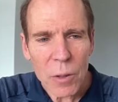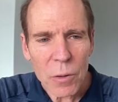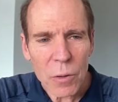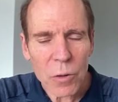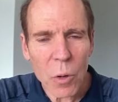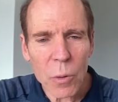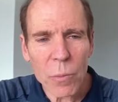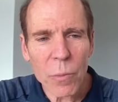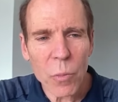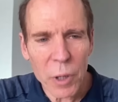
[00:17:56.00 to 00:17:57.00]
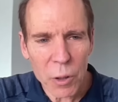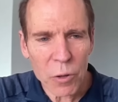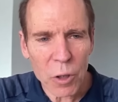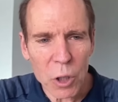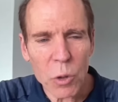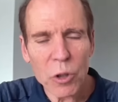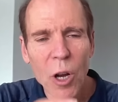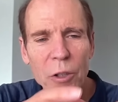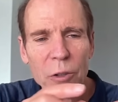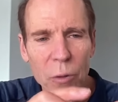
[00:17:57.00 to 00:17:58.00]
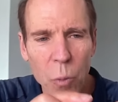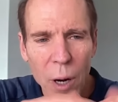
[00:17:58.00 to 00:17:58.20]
so we so you adjust this,